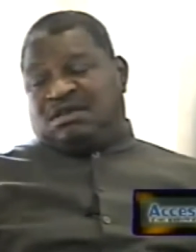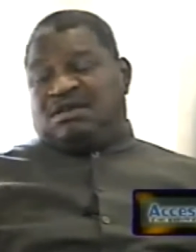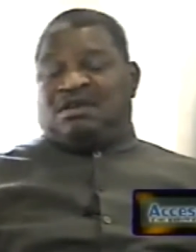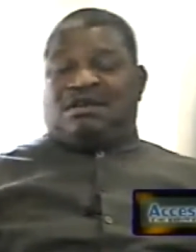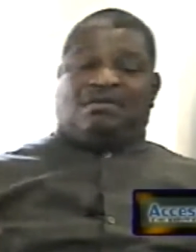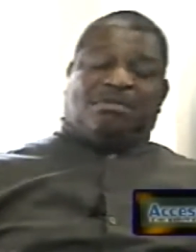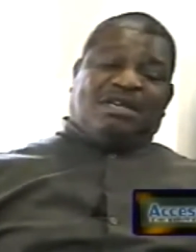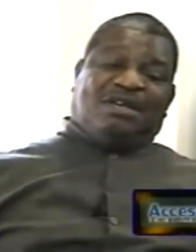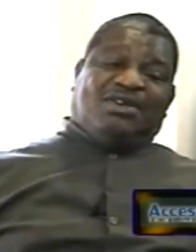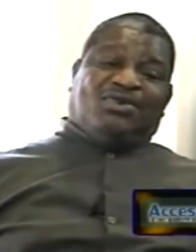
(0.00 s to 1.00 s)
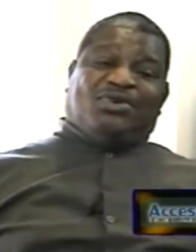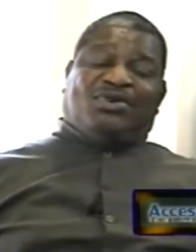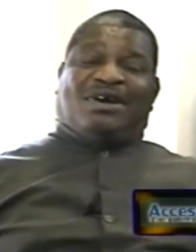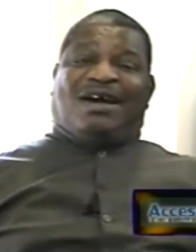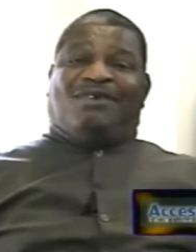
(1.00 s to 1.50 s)
You know, I mean, I know you
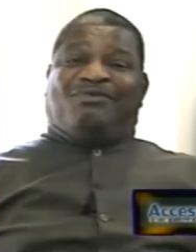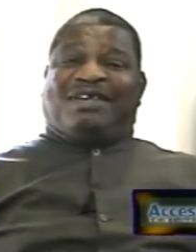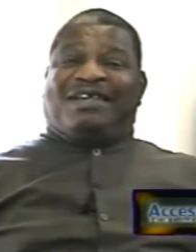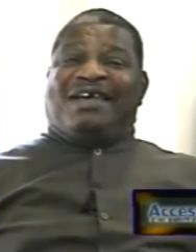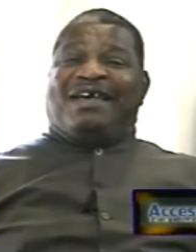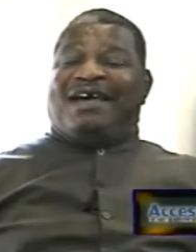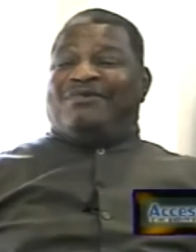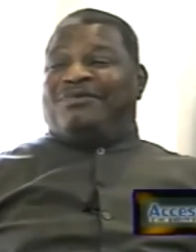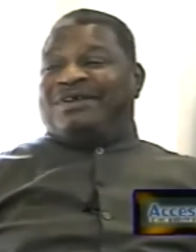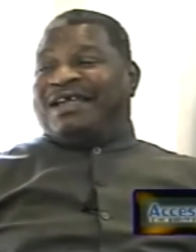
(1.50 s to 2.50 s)
have. Well,